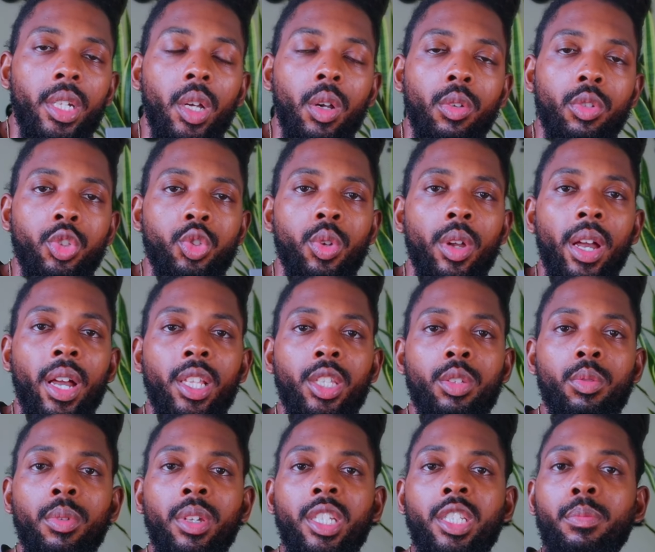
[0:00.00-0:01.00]
Don't try
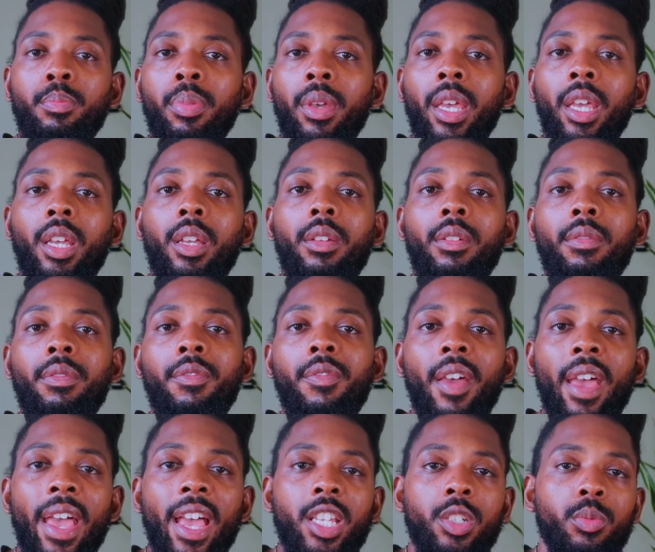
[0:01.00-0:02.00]
to expect
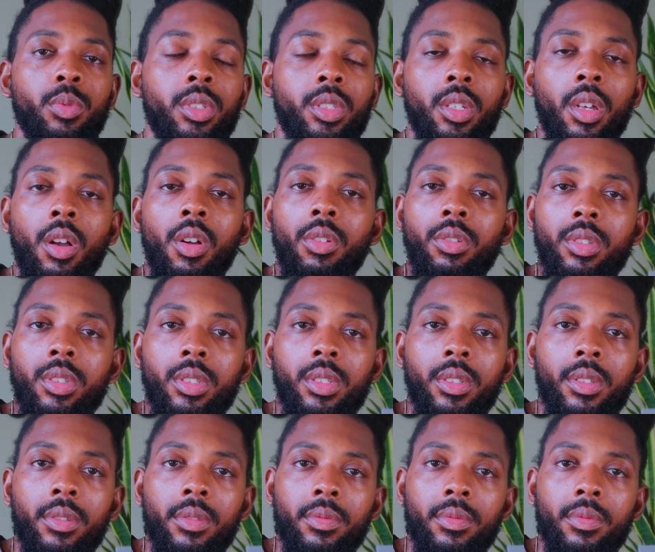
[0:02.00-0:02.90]
fast results.